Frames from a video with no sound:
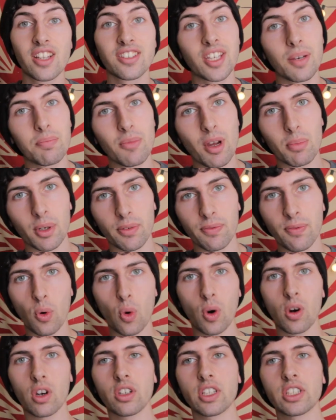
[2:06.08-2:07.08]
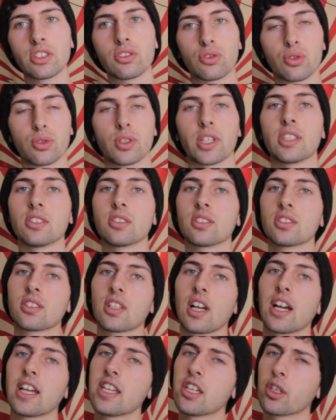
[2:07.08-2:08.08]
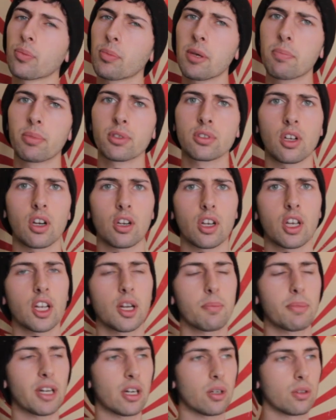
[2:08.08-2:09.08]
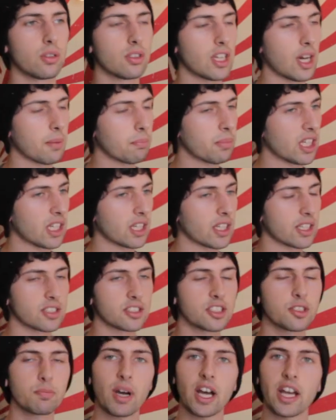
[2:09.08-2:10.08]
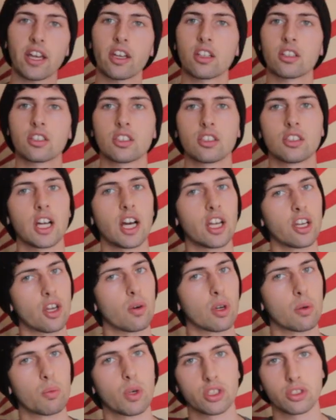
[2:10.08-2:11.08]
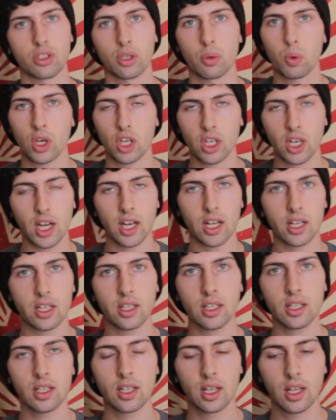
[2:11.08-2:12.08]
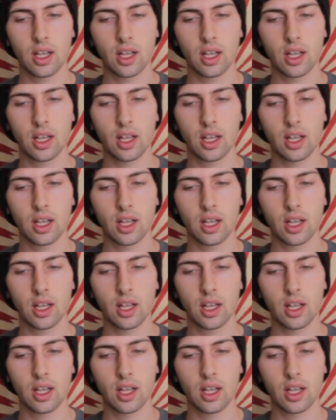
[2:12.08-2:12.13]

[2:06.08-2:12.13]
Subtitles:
Tip number 4 is drills. I hear people talking about not being inspired or not knowing what to work on,